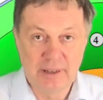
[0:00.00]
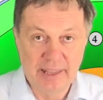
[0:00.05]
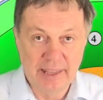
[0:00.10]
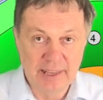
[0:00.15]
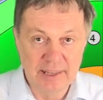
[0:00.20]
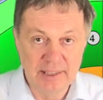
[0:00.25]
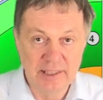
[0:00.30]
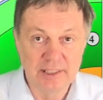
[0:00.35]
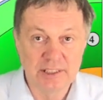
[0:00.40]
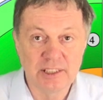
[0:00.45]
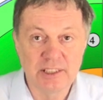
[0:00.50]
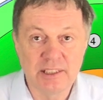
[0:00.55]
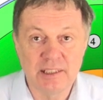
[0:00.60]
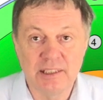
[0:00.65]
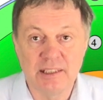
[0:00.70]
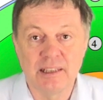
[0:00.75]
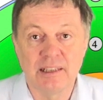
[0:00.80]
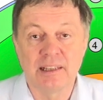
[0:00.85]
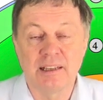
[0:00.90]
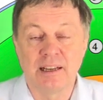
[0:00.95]

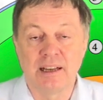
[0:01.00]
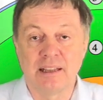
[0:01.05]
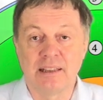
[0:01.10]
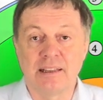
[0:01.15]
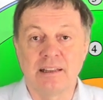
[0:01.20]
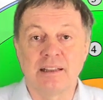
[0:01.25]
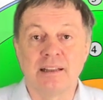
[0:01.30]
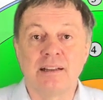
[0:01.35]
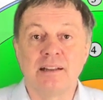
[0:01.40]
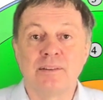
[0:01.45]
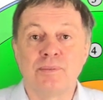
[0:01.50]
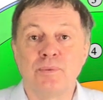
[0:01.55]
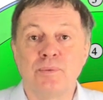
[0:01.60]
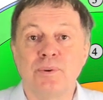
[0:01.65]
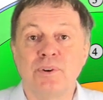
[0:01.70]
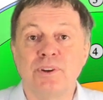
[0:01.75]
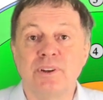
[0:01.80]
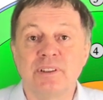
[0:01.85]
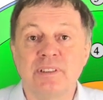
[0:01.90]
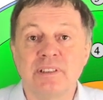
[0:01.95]
energy. In other
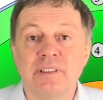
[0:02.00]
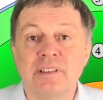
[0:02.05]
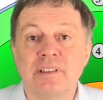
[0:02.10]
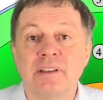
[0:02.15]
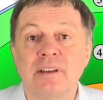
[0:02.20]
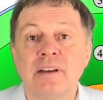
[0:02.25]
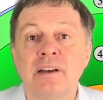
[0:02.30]
words,